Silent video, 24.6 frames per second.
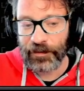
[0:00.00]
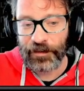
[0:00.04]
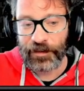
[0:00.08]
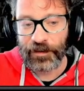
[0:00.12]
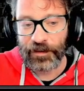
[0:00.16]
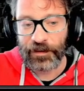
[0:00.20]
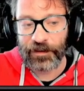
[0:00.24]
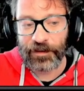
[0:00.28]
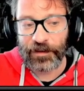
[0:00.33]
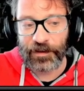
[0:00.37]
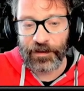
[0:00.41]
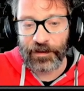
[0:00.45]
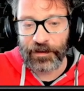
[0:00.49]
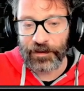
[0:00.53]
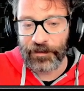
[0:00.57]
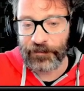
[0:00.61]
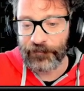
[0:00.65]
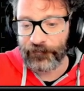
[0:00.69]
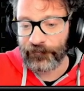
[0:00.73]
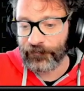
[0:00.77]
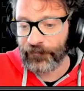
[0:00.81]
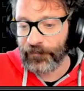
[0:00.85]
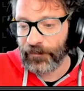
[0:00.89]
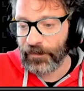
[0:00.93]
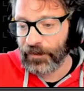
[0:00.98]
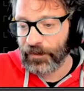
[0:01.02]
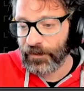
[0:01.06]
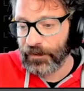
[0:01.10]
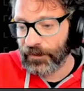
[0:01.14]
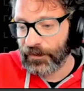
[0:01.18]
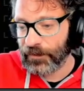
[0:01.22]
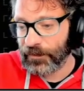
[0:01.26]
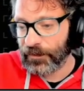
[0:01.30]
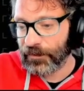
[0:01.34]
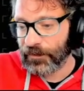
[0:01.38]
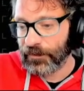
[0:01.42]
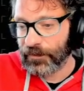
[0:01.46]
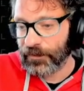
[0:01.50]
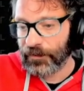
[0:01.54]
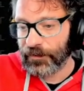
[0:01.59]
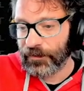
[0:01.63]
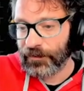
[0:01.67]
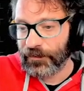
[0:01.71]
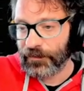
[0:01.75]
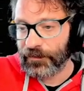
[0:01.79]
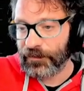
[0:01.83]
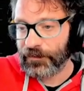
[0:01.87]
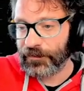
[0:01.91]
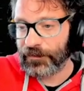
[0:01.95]
Okay.
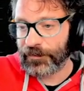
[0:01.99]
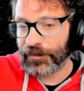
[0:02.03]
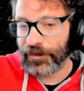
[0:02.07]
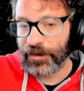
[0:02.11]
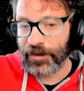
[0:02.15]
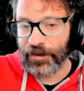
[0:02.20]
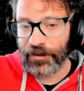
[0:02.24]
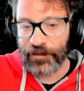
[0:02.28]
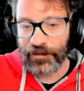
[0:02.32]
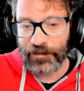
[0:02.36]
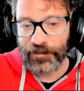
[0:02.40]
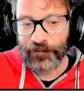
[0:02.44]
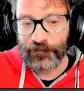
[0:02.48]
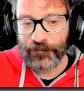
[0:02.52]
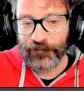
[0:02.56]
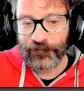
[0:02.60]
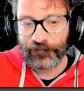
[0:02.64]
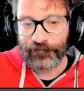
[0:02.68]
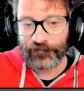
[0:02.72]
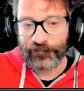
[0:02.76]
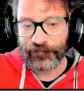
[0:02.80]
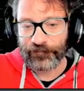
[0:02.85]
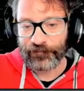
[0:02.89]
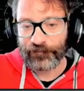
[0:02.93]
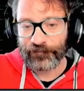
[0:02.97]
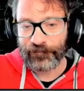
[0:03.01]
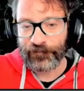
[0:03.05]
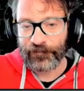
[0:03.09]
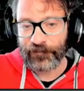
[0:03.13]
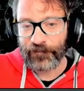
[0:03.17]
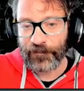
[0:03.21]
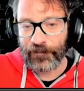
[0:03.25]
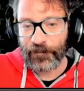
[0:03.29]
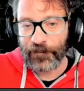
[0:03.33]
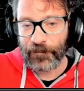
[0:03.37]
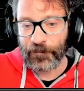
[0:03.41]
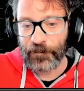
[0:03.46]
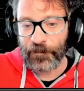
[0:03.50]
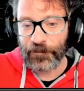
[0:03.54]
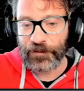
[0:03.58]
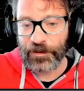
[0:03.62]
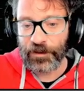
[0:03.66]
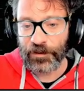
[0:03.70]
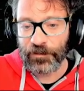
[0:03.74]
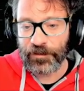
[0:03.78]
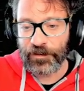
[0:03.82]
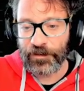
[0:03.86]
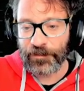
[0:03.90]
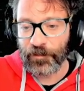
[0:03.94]
So, we've
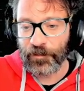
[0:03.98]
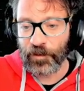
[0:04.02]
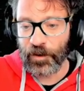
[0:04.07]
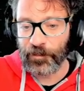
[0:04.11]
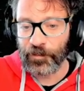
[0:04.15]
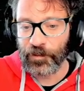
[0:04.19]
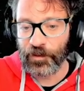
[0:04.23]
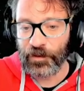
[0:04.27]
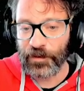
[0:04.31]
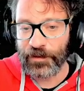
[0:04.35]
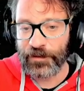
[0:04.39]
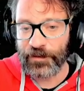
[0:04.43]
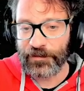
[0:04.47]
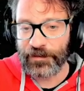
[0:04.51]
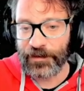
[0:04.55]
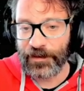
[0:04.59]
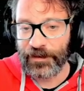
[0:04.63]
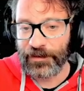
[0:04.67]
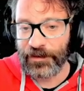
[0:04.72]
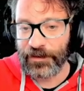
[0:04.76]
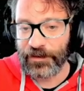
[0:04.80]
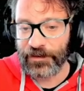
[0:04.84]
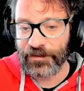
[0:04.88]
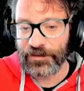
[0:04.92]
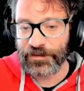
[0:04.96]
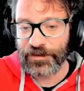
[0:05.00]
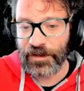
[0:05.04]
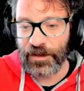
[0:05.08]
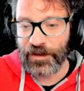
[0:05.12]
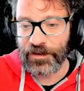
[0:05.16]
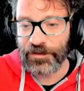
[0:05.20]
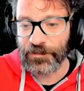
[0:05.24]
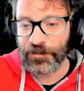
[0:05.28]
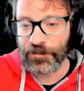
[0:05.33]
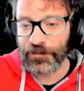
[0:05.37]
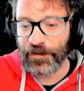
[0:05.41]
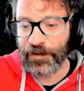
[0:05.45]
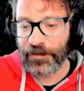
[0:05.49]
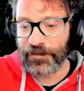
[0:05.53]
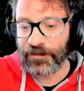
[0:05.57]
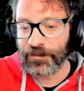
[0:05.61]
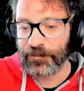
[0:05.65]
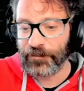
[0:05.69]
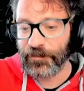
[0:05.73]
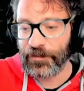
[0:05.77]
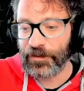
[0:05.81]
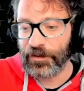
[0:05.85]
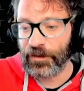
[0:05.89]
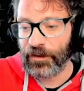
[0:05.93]
killed some gobloids, and in exchange we've had
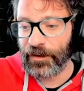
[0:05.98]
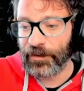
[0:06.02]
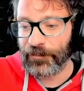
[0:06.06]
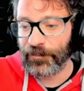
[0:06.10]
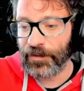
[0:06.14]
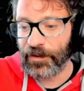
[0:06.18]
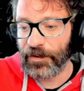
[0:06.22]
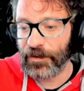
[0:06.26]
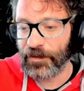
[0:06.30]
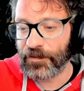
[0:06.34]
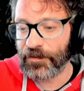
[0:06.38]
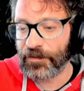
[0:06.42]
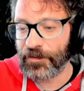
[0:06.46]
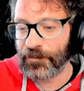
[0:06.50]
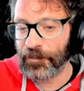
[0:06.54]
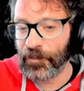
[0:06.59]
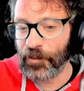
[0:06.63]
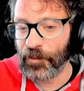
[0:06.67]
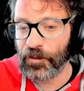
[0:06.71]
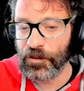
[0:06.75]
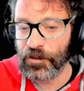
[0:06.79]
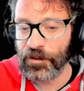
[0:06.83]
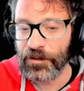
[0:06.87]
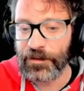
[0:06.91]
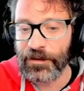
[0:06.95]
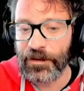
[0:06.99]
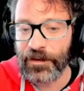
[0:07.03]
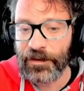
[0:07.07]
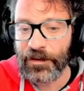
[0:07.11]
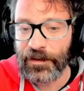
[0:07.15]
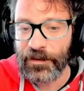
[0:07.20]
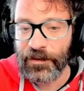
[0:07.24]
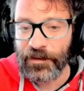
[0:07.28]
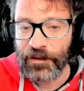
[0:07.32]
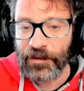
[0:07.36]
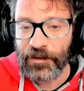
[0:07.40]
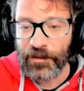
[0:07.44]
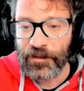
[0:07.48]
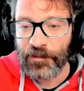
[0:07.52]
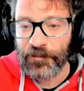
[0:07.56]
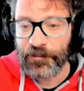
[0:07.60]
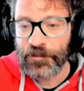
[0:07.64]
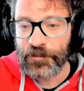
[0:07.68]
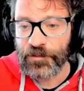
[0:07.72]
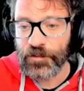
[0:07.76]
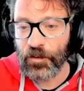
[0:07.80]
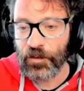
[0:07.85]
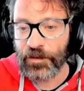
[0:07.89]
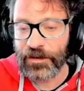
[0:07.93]
some nightmares spawn.
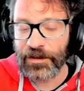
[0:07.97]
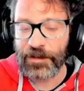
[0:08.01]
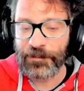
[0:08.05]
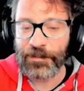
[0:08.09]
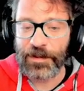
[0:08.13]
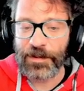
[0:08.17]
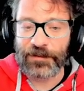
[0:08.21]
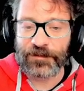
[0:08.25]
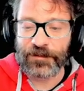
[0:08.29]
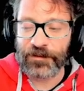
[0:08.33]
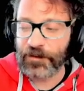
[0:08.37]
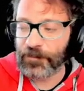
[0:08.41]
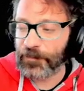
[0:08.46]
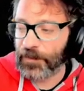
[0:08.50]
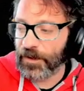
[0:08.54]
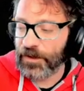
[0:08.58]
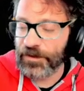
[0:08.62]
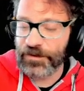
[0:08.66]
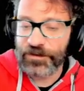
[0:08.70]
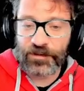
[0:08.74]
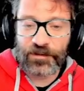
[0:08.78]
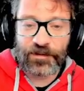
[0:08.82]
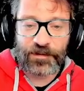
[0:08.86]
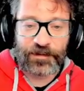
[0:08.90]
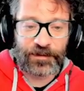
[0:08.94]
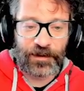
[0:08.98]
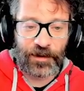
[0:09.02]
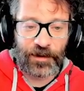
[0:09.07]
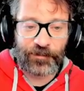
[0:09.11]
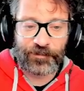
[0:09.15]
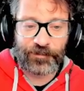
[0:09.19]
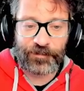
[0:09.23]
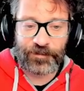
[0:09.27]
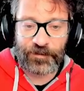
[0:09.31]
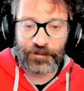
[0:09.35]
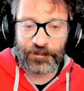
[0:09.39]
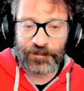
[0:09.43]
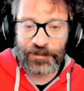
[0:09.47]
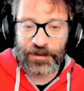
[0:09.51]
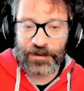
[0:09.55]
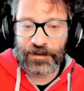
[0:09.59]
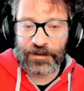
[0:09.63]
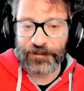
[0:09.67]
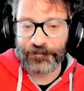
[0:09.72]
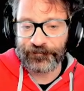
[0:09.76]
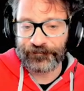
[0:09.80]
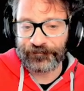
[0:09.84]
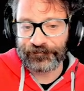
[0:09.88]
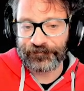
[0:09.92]
Talking about the spatial stuff for a
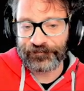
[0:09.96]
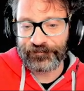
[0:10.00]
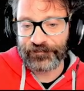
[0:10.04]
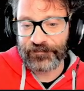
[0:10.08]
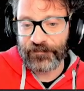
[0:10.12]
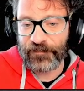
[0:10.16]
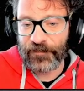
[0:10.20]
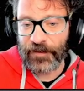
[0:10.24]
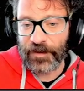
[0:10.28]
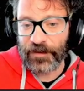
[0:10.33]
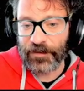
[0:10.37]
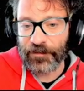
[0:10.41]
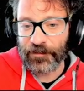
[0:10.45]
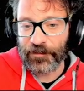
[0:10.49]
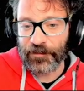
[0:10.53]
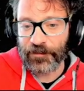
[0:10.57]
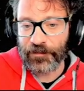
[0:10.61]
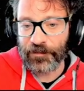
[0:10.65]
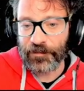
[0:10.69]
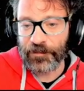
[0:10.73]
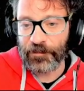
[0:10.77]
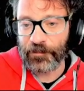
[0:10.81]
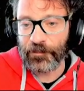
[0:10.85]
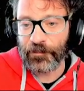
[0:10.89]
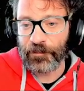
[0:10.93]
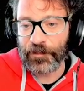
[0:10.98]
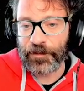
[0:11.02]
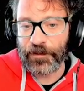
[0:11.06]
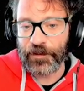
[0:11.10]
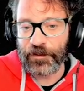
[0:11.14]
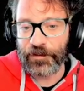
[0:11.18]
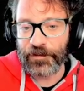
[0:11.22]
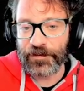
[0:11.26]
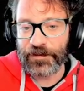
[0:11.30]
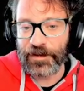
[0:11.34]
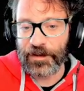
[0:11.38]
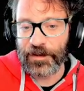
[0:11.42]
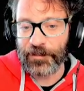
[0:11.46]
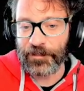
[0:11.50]
minute, because they're